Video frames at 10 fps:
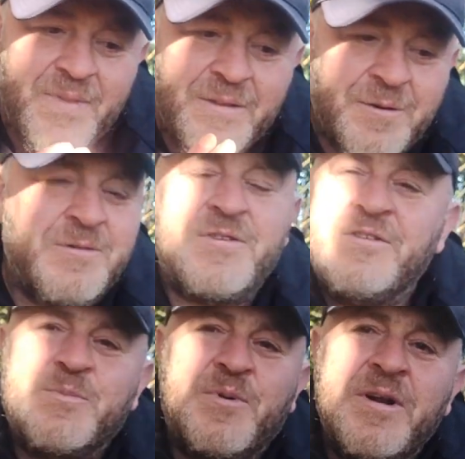Those
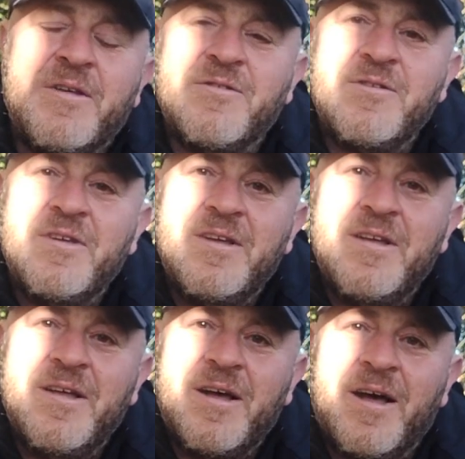things are brilliant,
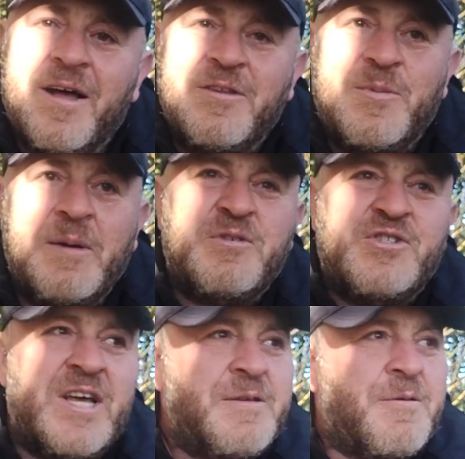and to be able to
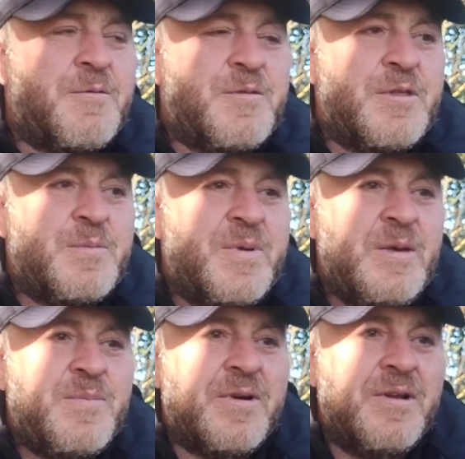share that with other
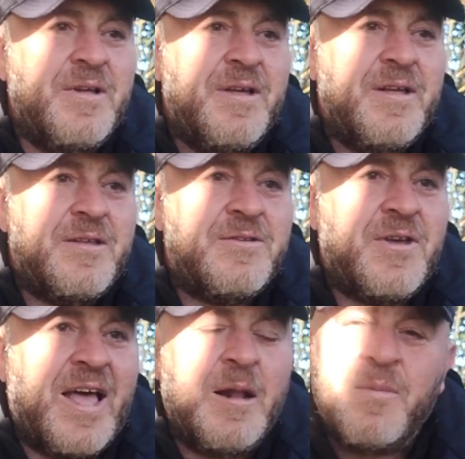people
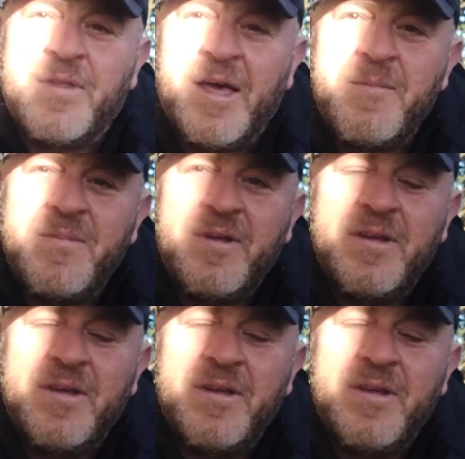to help them